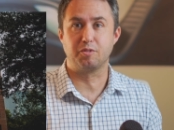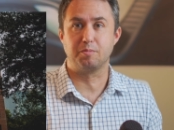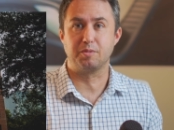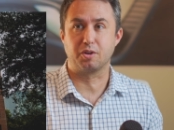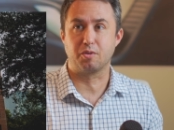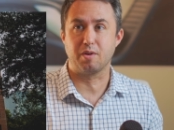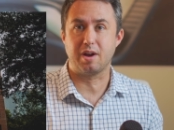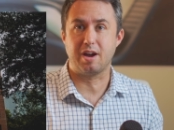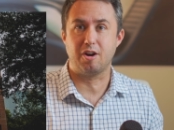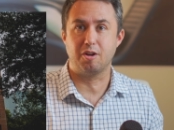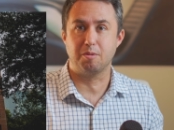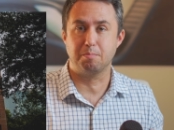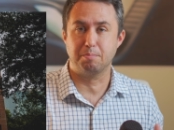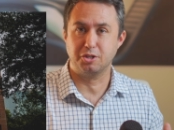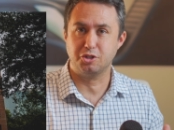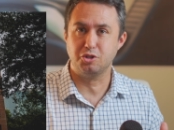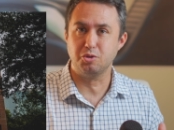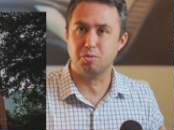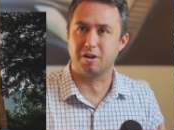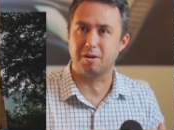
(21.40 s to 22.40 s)
from the ground,
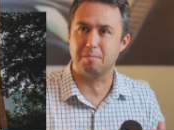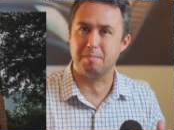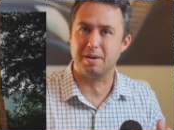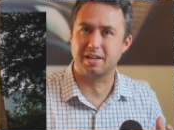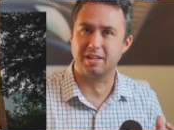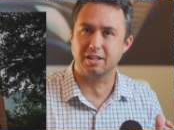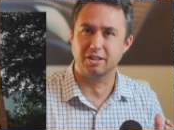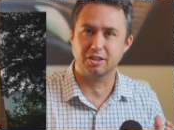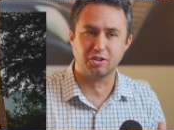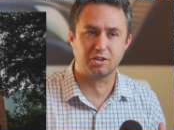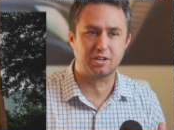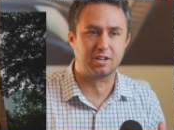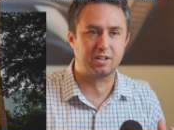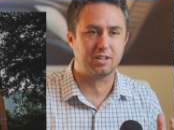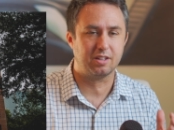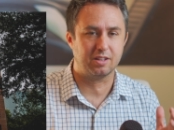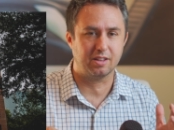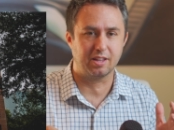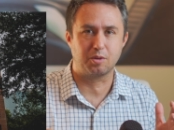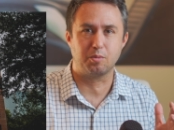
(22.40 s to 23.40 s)
but you want to make it look
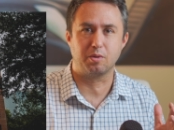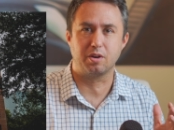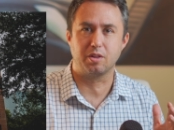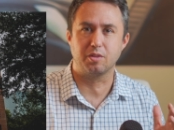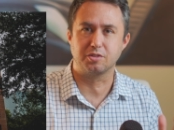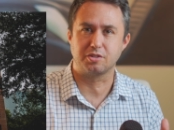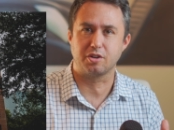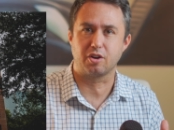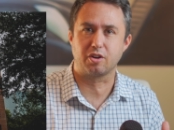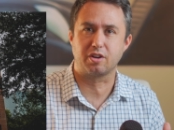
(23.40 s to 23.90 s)
like one of those